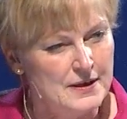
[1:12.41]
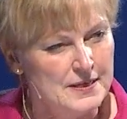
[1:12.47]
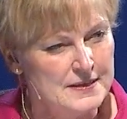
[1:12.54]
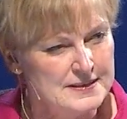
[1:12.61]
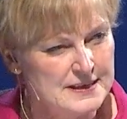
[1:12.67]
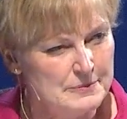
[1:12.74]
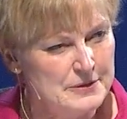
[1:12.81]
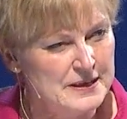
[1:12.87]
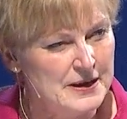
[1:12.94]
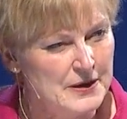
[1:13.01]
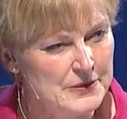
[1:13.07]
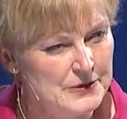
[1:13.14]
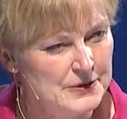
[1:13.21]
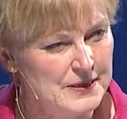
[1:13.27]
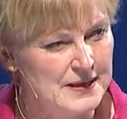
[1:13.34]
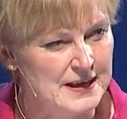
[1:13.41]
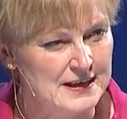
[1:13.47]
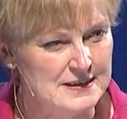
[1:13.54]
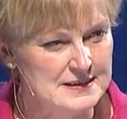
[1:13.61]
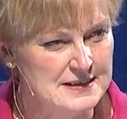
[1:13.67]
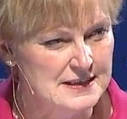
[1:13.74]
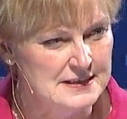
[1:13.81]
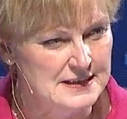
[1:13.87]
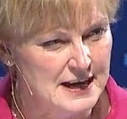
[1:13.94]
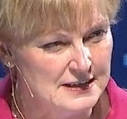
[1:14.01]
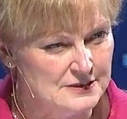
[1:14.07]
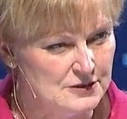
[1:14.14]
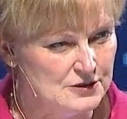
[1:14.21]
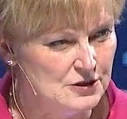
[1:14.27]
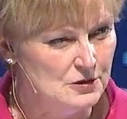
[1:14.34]
some of the other things that
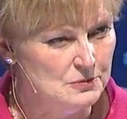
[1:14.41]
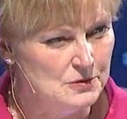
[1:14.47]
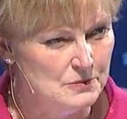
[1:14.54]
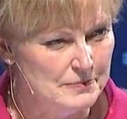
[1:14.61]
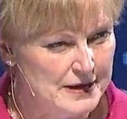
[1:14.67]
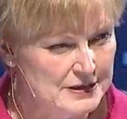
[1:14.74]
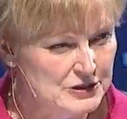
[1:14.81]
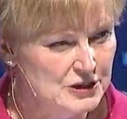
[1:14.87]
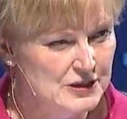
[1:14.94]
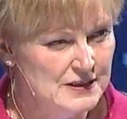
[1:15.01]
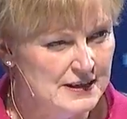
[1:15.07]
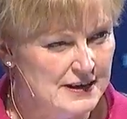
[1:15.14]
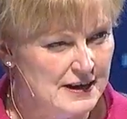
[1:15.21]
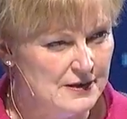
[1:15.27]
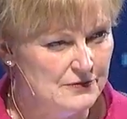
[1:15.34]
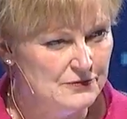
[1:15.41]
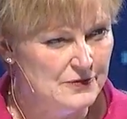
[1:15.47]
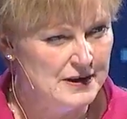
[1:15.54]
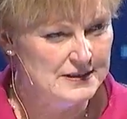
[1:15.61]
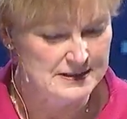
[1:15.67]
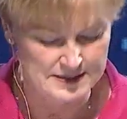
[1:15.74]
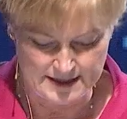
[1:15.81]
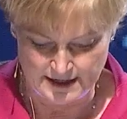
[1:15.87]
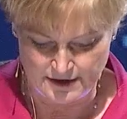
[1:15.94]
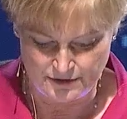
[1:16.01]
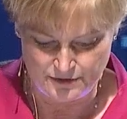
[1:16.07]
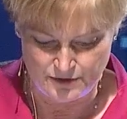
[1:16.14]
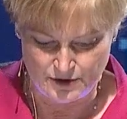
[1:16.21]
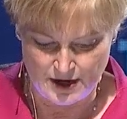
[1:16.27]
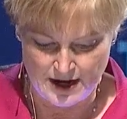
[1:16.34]
Dr. Topol mentioned that are front and center
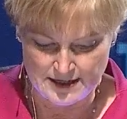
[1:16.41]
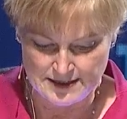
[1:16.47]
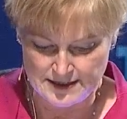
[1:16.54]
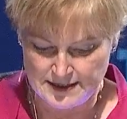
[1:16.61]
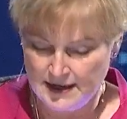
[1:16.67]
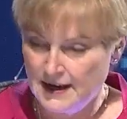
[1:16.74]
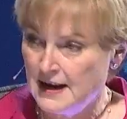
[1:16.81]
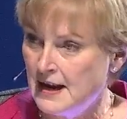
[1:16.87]
for us: